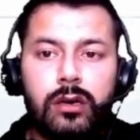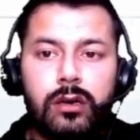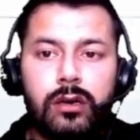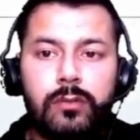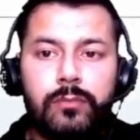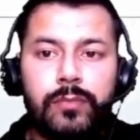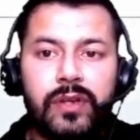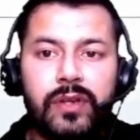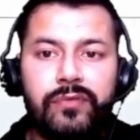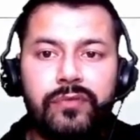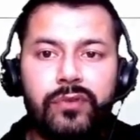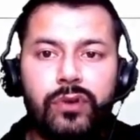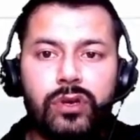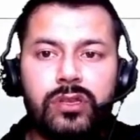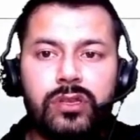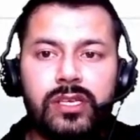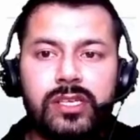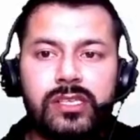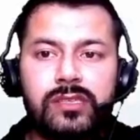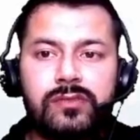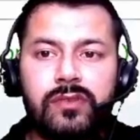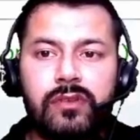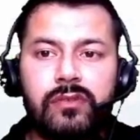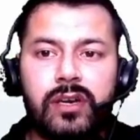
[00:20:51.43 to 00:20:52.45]
before
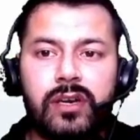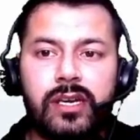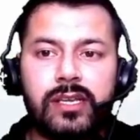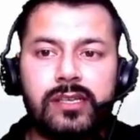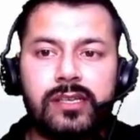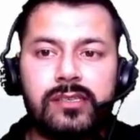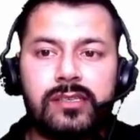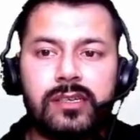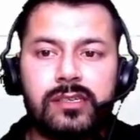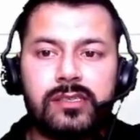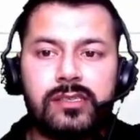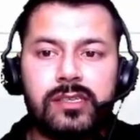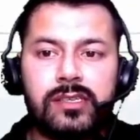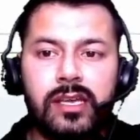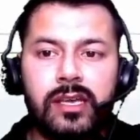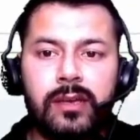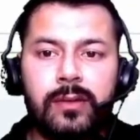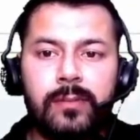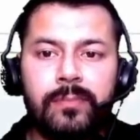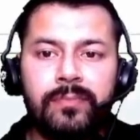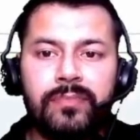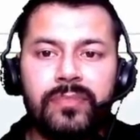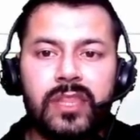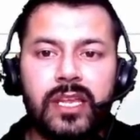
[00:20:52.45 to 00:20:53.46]
this we were discussing
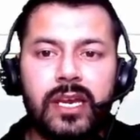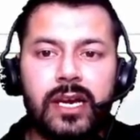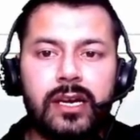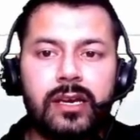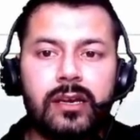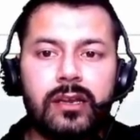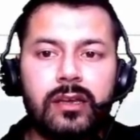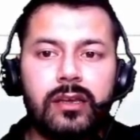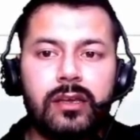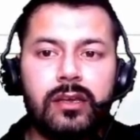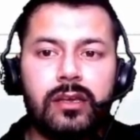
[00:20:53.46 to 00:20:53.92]
that